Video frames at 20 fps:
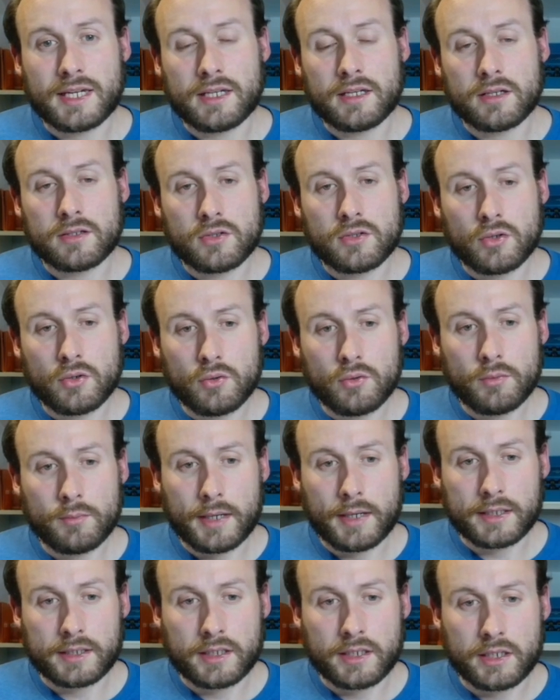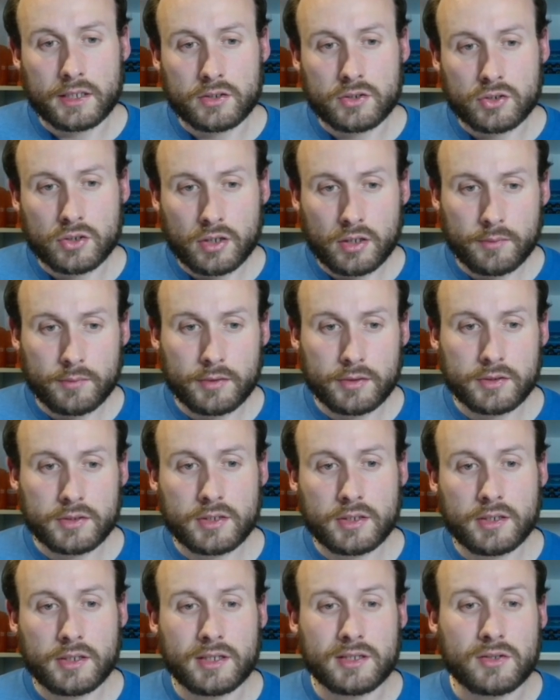a 2-mana enchantment
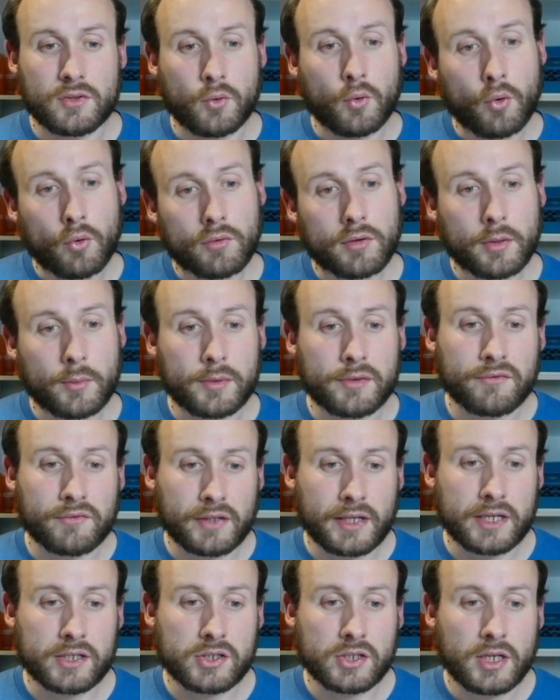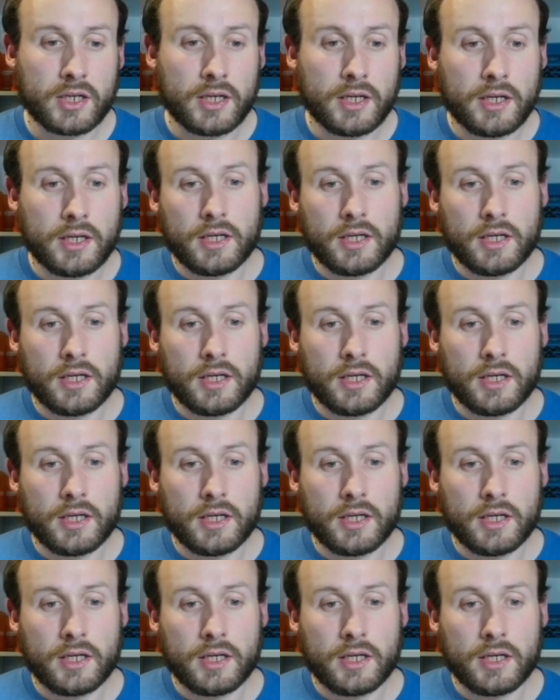aura with flash,